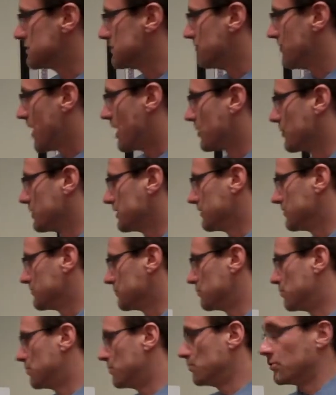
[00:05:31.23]
the firing of
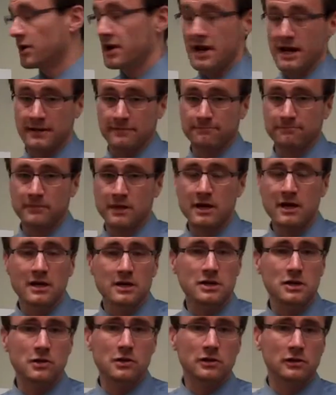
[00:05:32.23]
the brain.
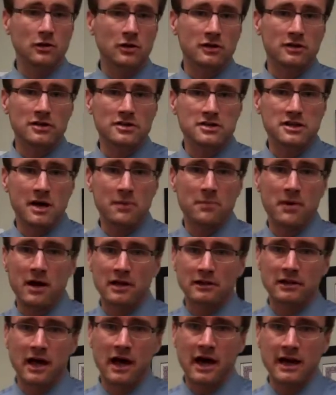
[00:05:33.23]
You can look this up
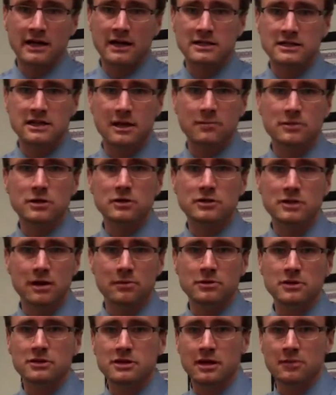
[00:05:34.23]
online at
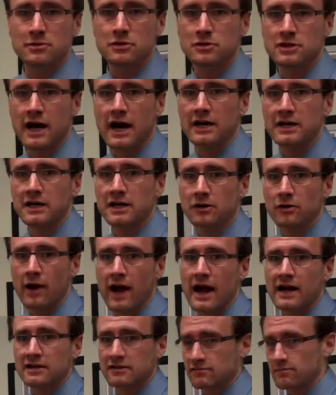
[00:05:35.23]

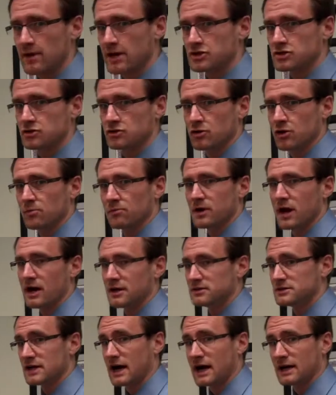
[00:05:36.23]

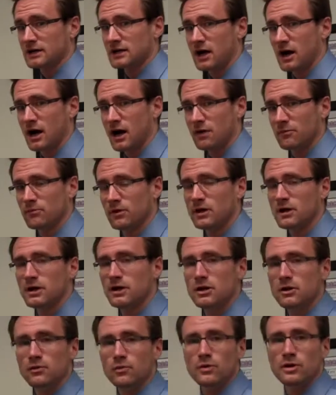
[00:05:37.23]
www.interactivemetronome.com.
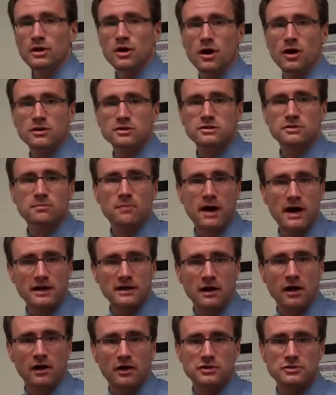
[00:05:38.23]
We are, to my
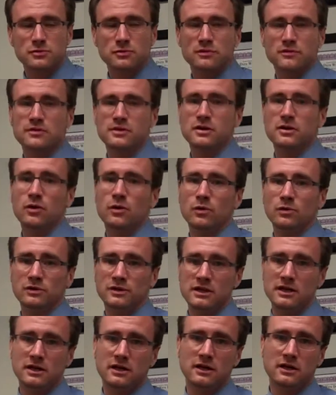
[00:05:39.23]
knowledge, one of the
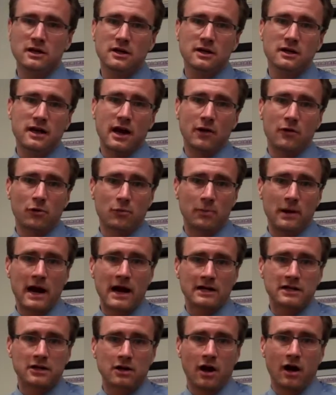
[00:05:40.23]
only
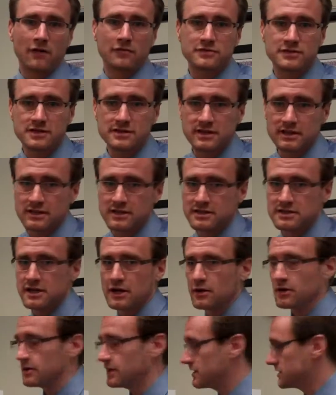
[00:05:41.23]
chiropractic offices in this
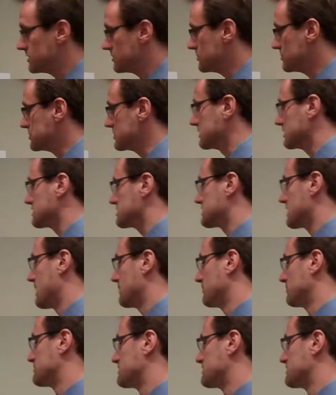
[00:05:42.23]
area that's using this type